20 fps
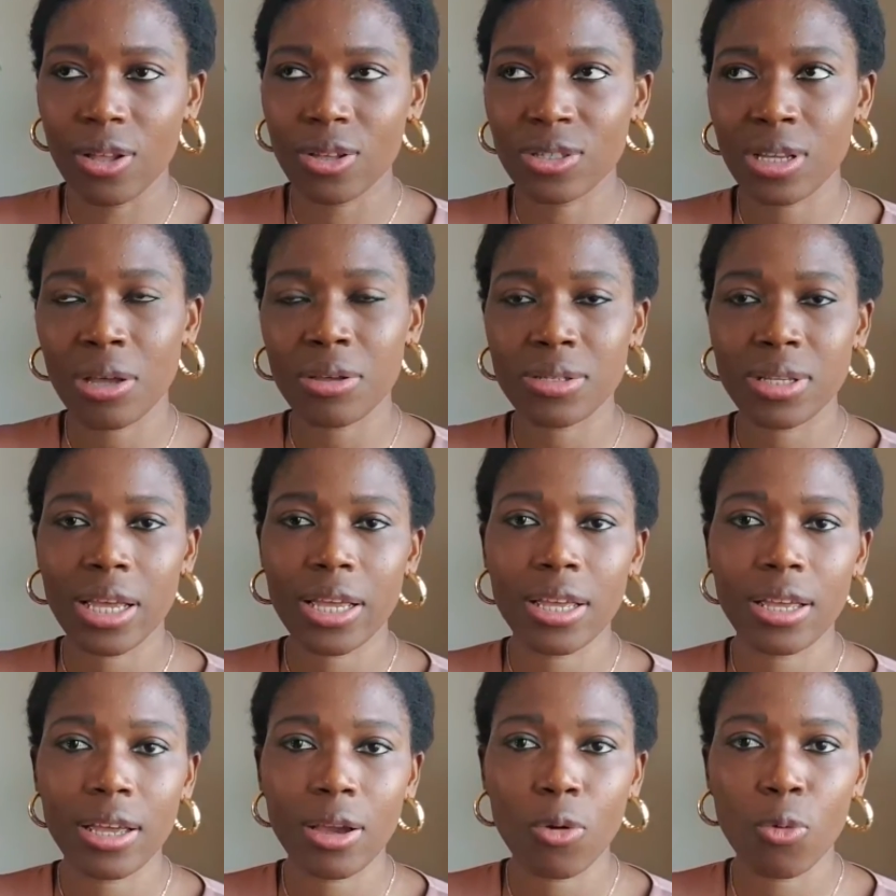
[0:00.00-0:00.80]
So I was
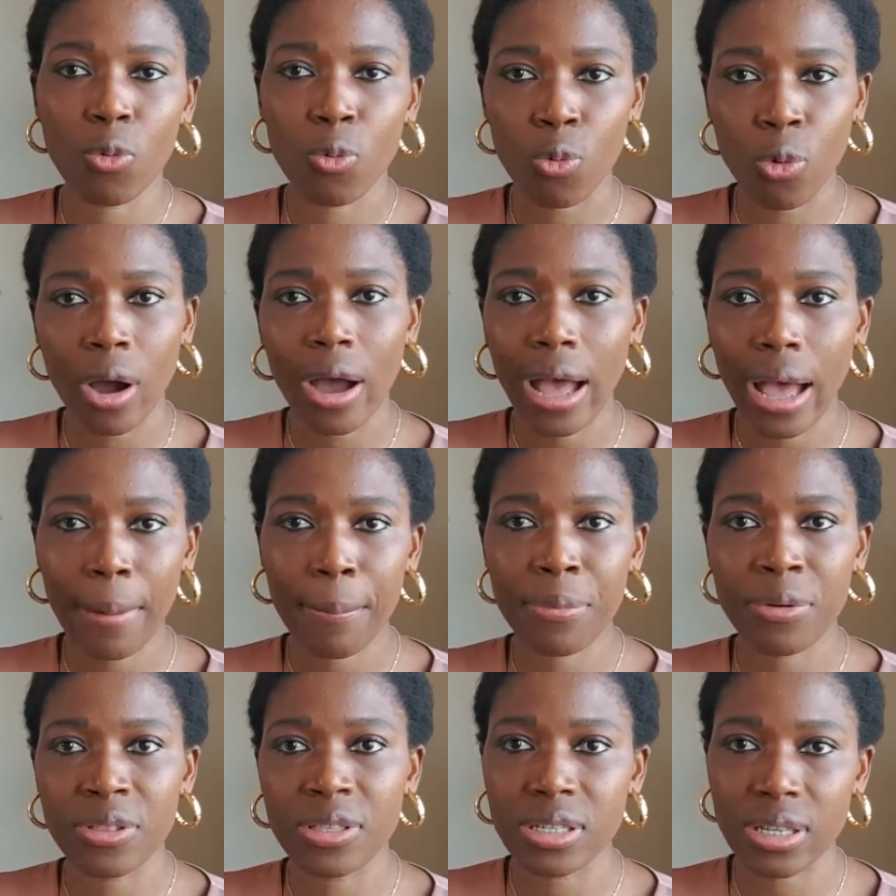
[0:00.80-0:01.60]
like, what
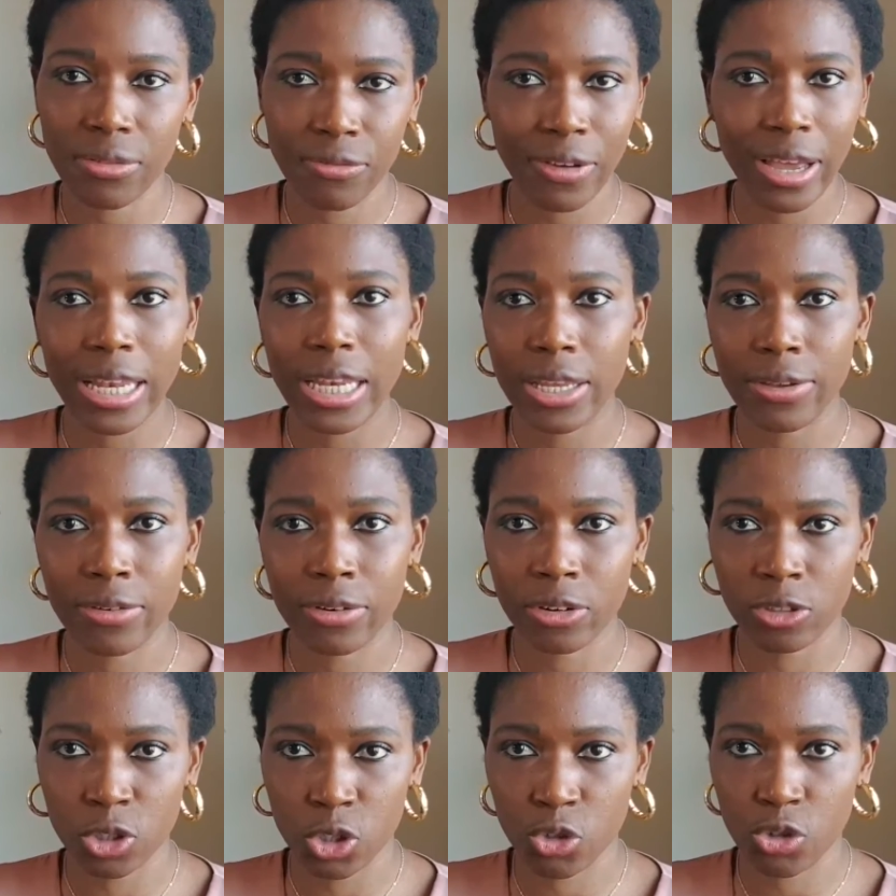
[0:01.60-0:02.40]
happens if I leave
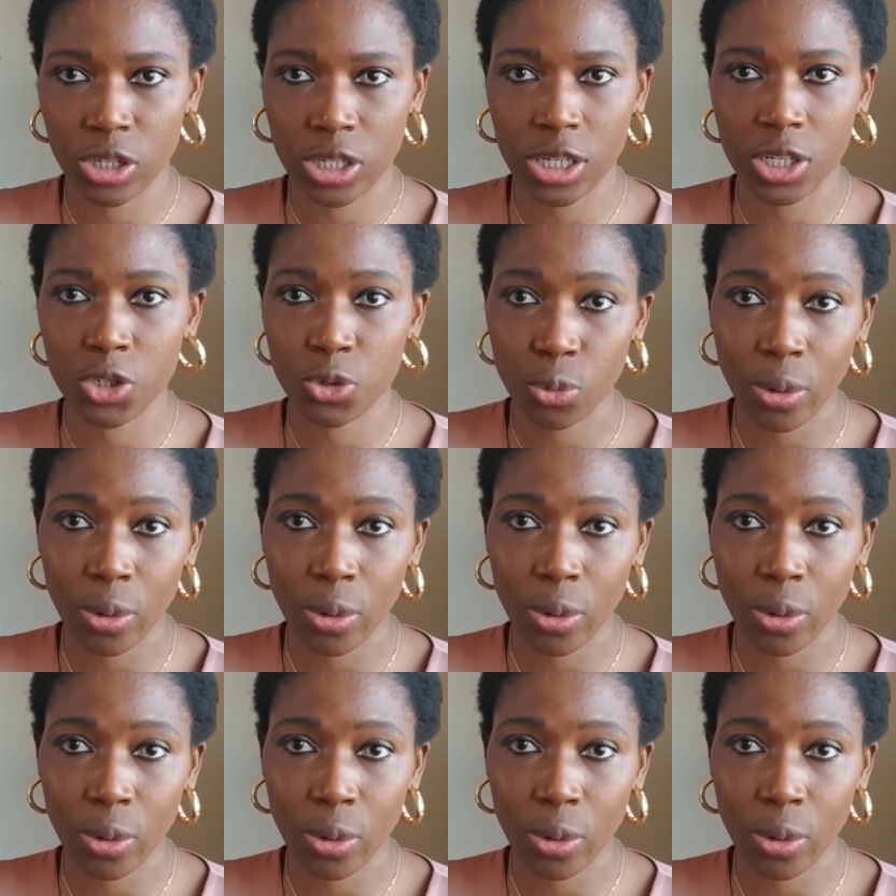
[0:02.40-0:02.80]
it untreated?